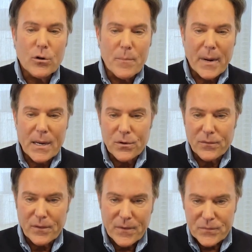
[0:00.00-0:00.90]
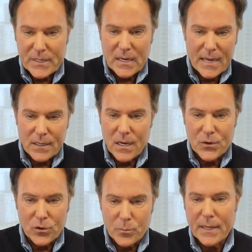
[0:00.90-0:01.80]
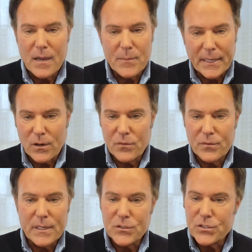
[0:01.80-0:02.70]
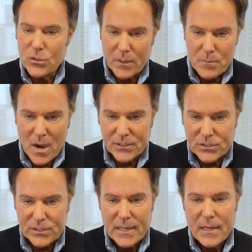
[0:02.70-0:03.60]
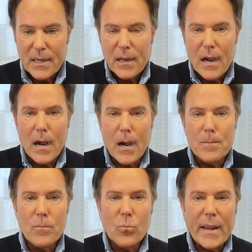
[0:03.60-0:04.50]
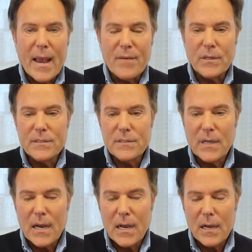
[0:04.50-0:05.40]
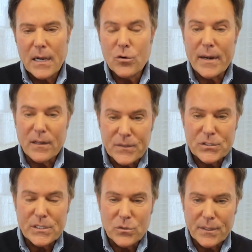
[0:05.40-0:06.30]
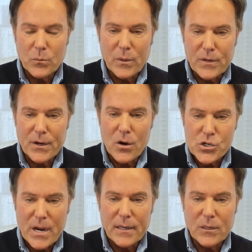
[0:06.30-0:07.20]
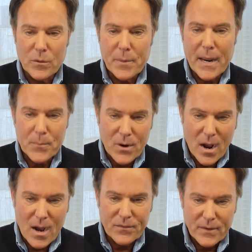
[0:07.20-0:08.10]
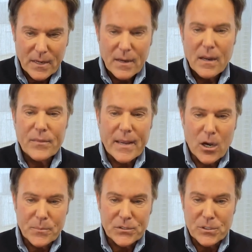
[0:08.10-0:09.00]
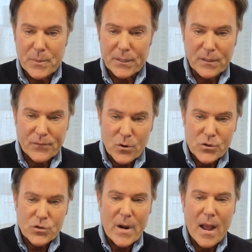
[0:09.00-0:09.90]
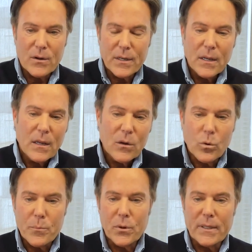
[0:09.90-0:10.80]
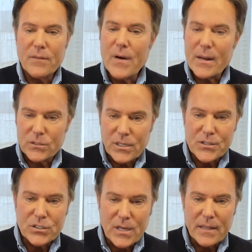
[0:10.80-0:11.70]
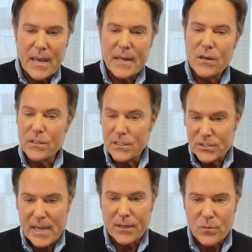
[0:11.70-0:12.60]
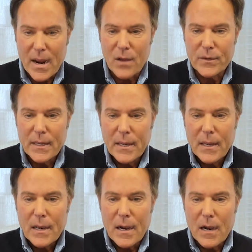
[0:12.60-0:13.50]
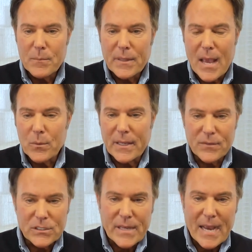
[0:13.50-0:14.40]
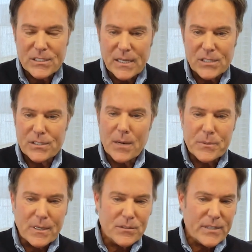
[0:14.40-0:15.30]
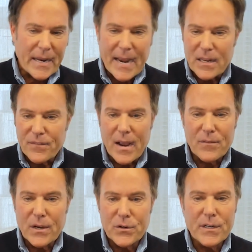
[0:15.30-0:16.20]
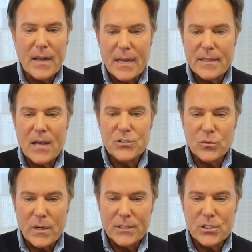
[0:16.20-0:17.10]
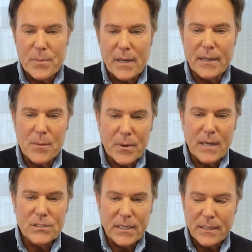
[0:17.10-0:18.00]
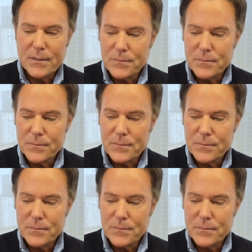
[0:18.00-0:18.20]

The remainder of the 5,900 will be coming in over the ensuing months. Um, we have a, uh, a, credit facility that we've negotiated with BankProv. They helped us a bit in the first round. We're putting the final touches on that here in the second round, um, and that would give us access to up to say 8,500 to 9,000 rigs, depending on pricing.